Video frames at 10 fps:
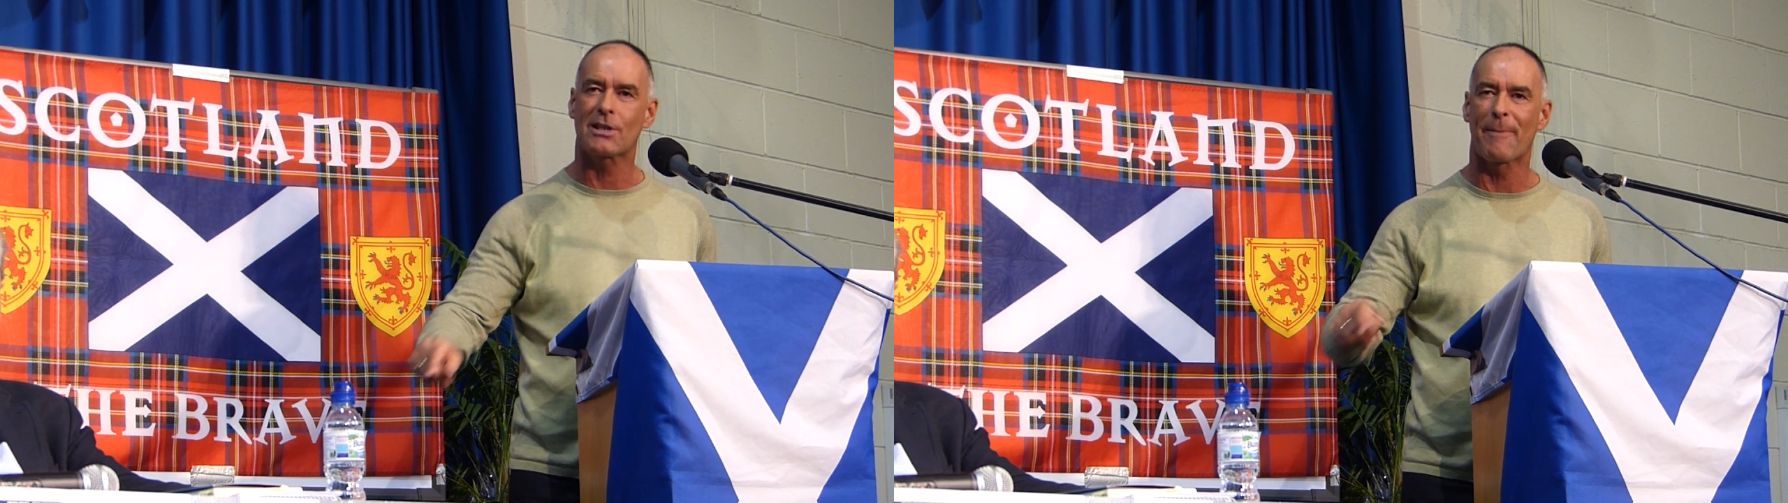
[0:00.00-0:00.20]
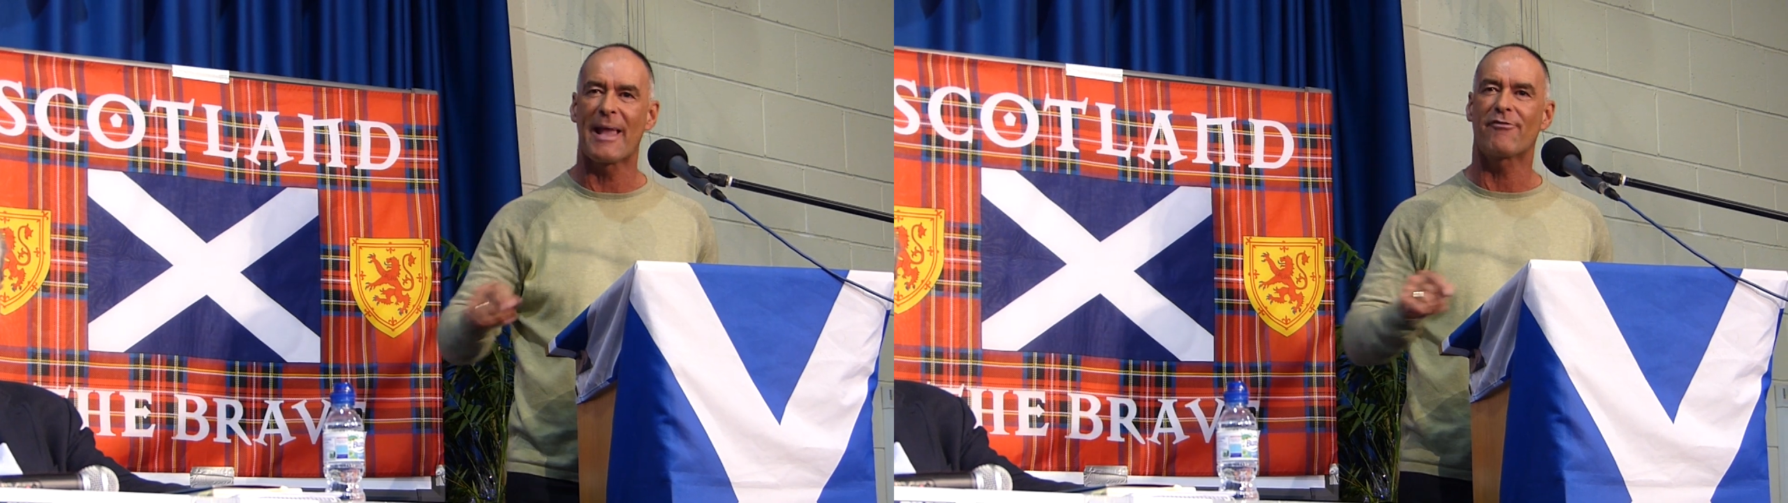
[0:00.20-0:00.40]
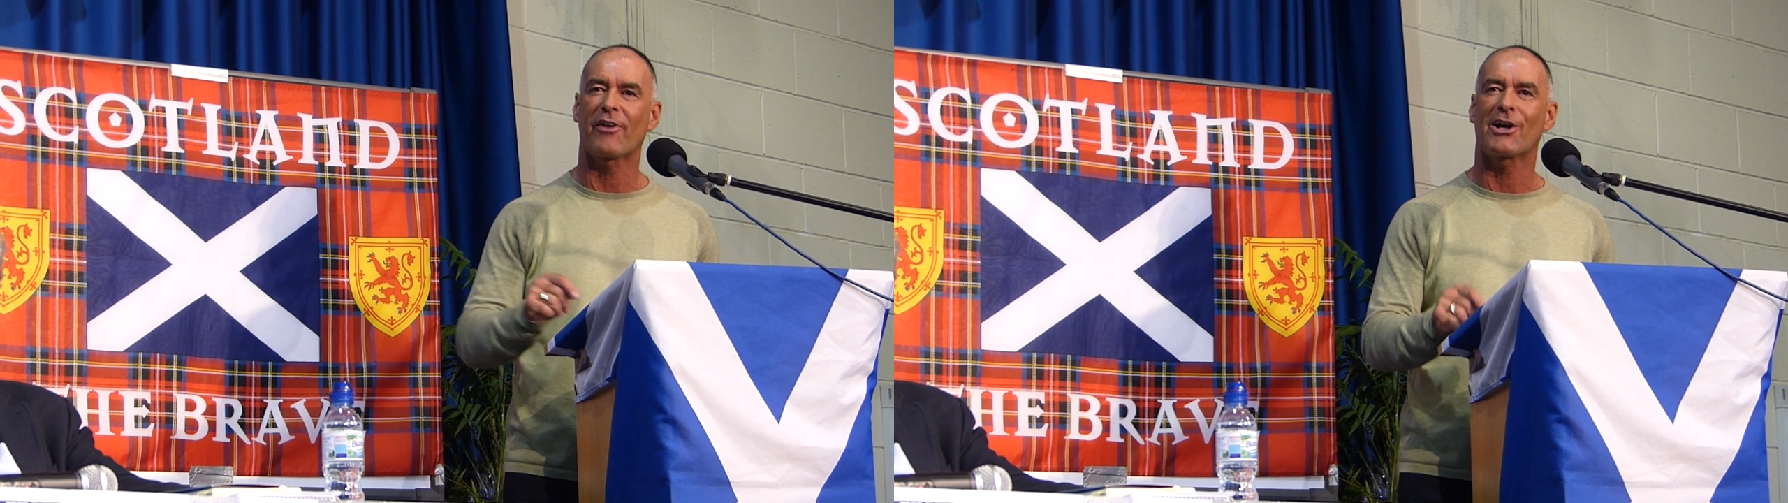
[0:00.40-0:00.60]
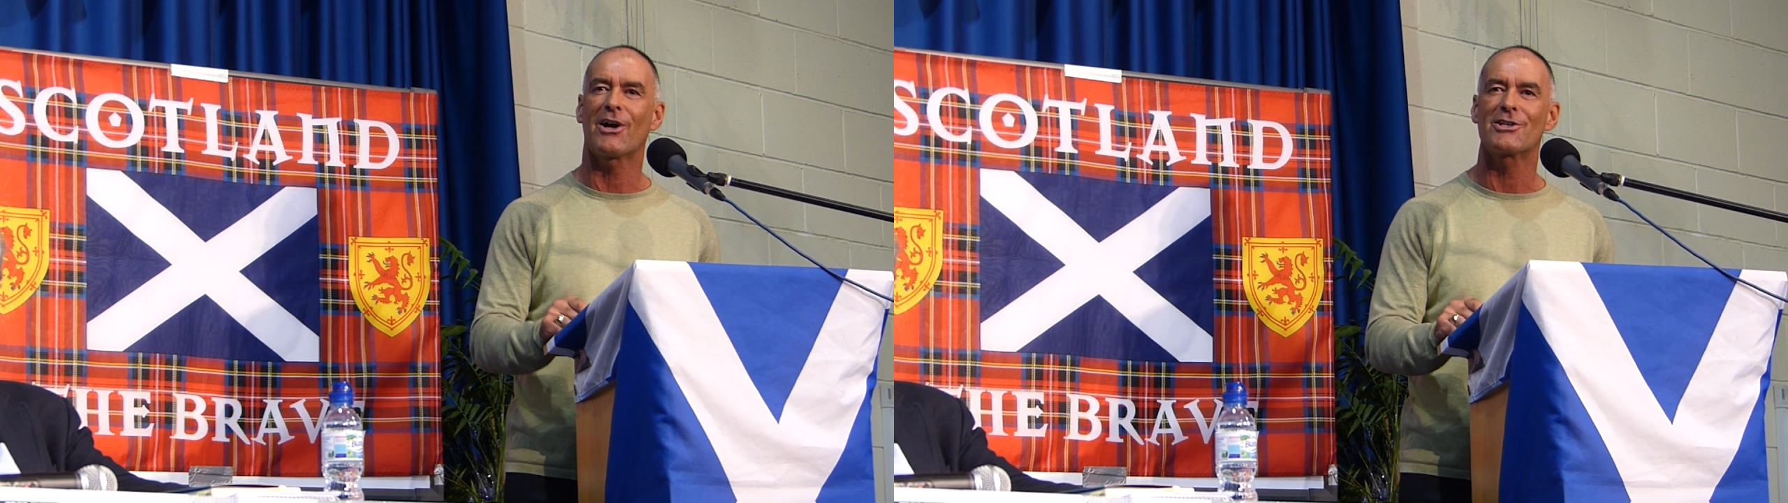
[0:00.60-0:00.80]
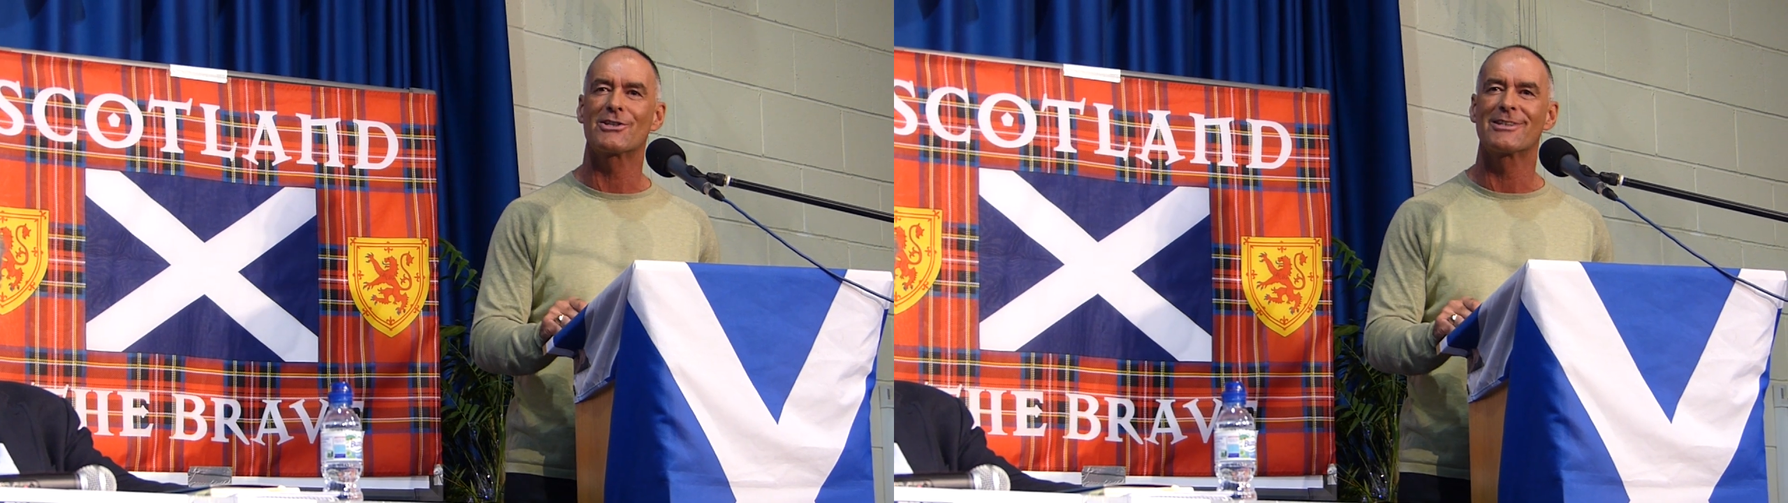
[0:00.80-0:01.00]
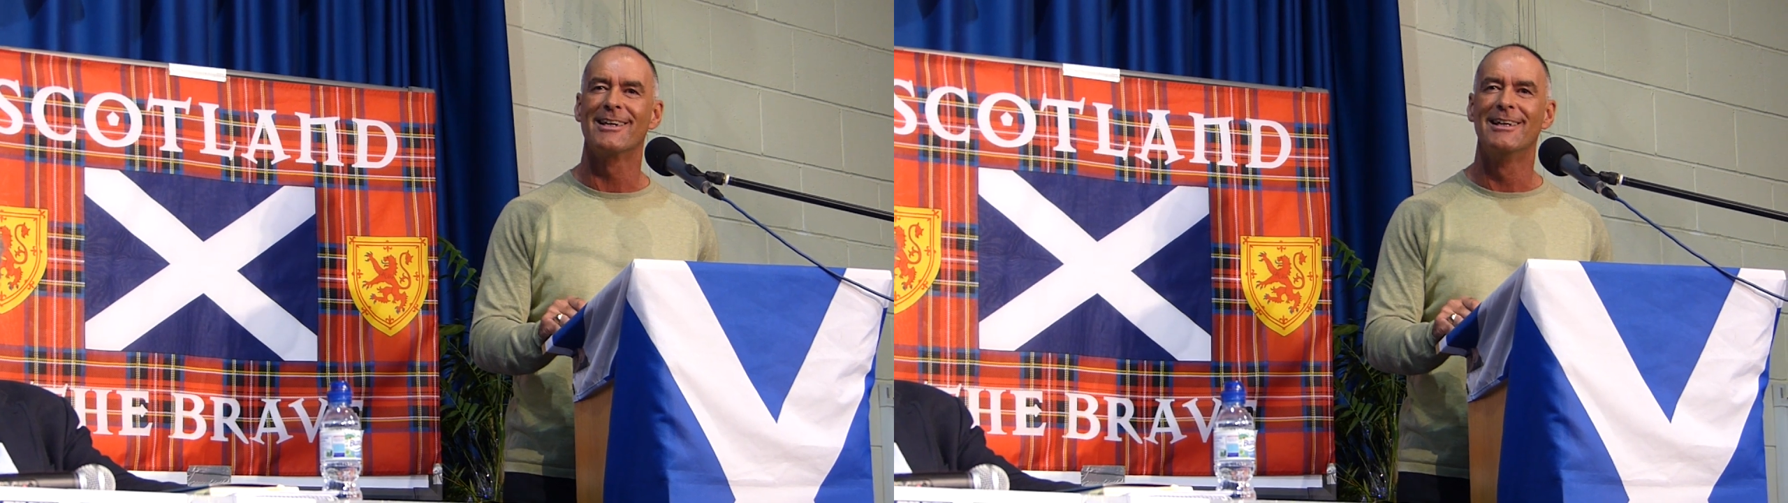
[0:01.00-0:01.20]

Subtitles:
the benefit cuts.